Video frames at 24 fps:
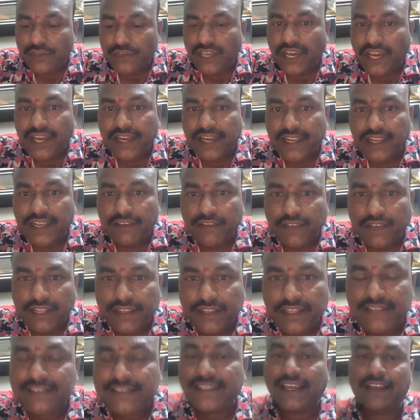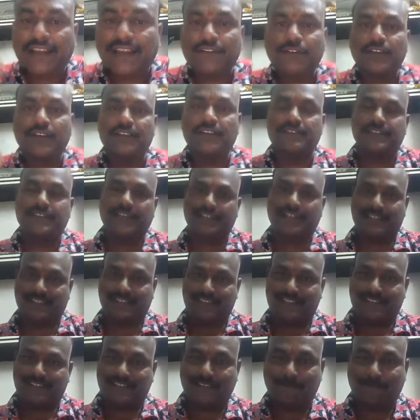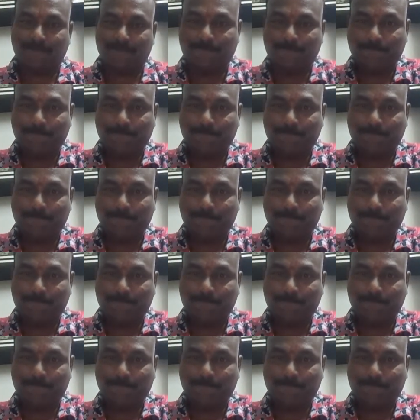we are giving the services.